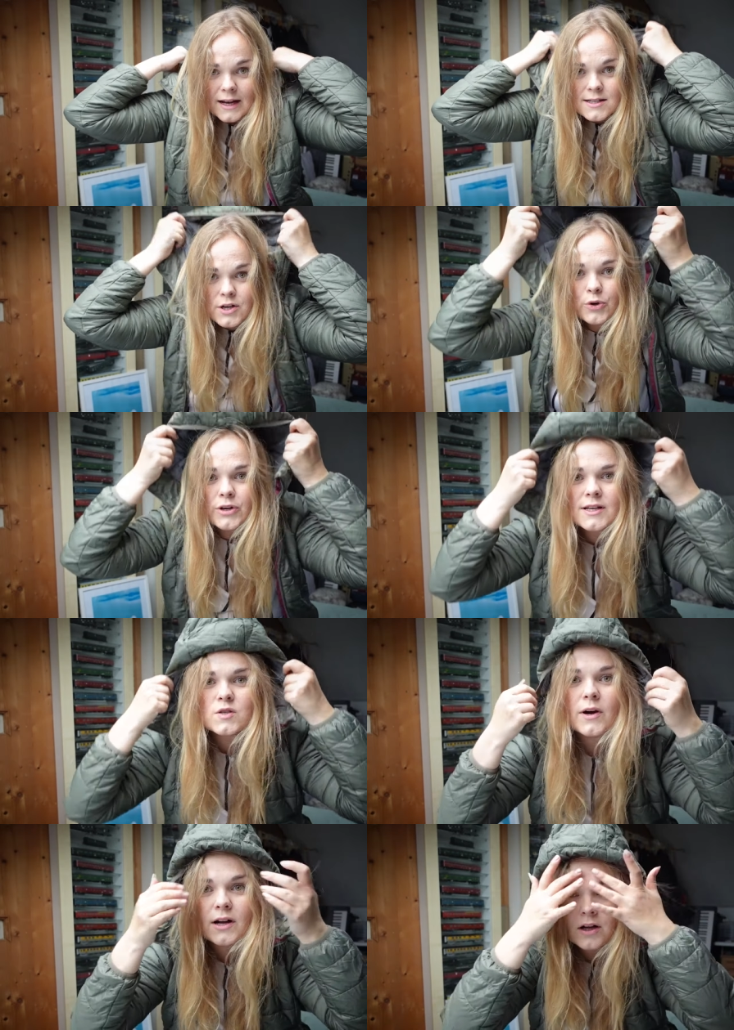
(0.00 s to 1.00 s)
has a hoodie as
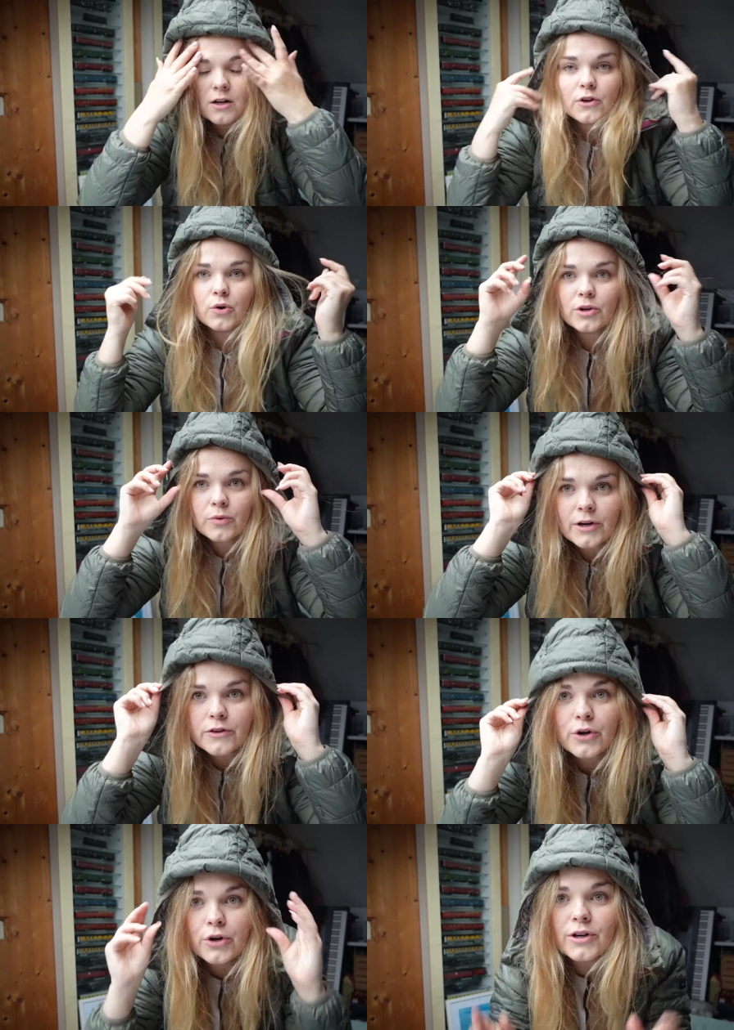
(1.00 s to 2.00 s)
well, although when you wear
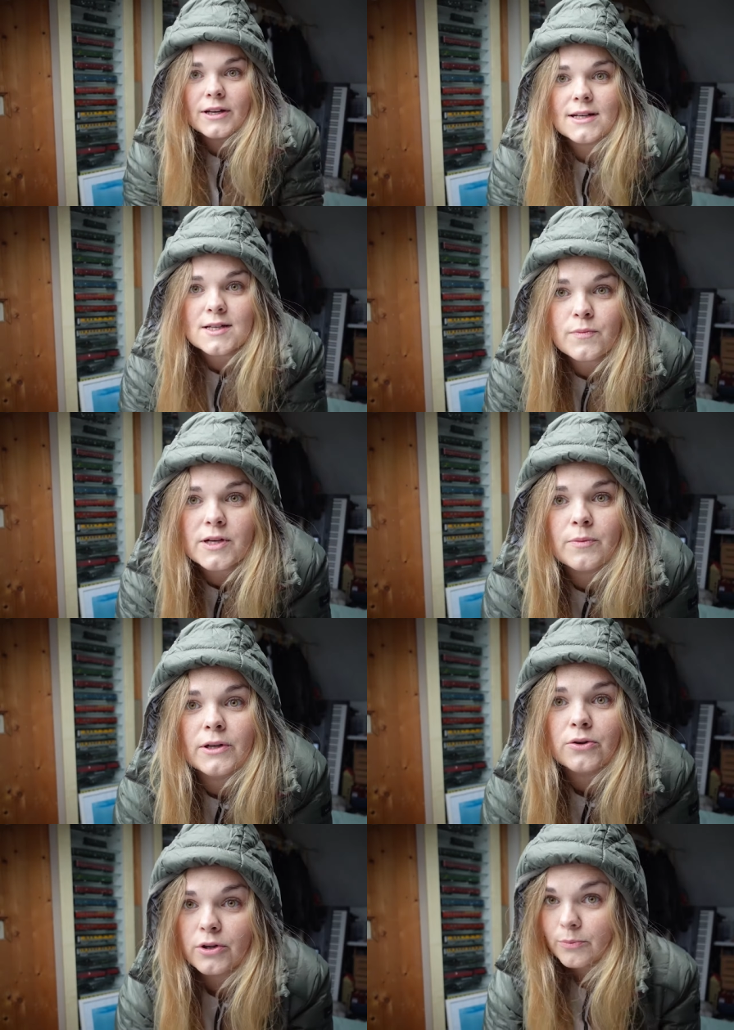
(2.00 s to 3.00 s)
the hood it does make me
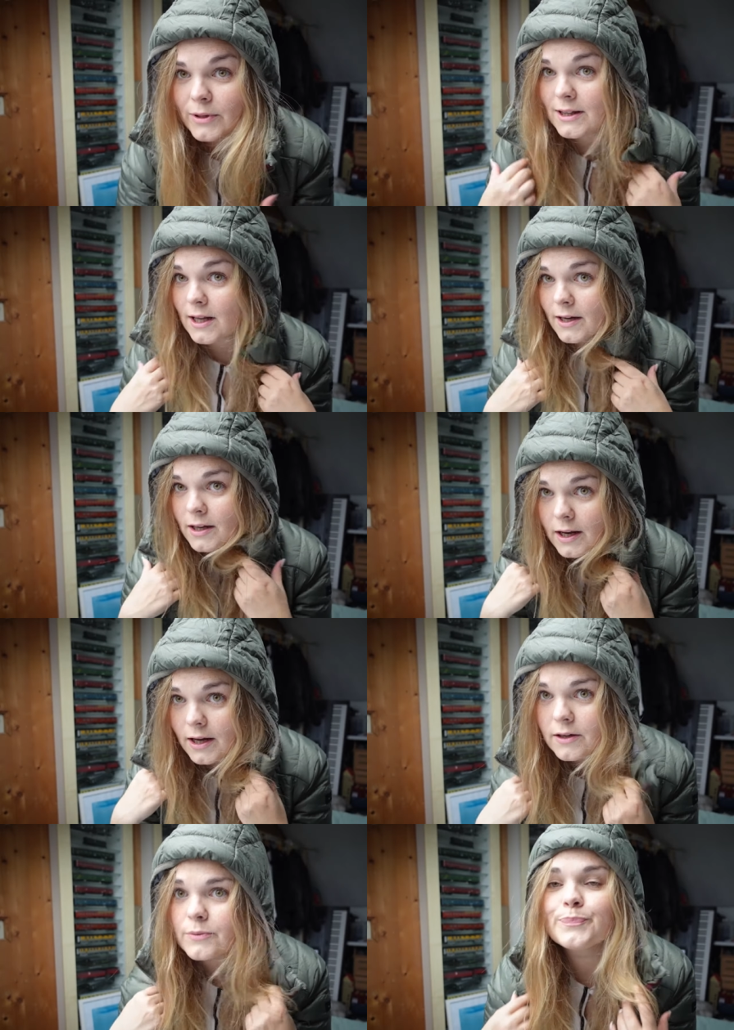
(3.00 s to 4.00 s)
look a bit like an
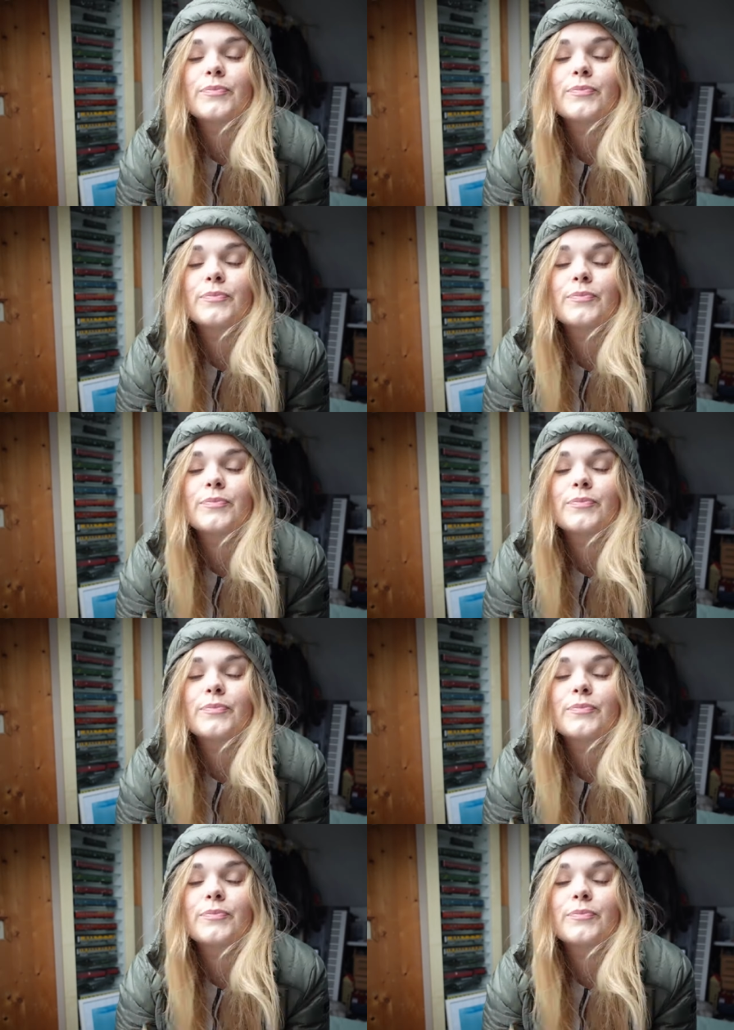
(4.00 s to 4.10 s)
egg.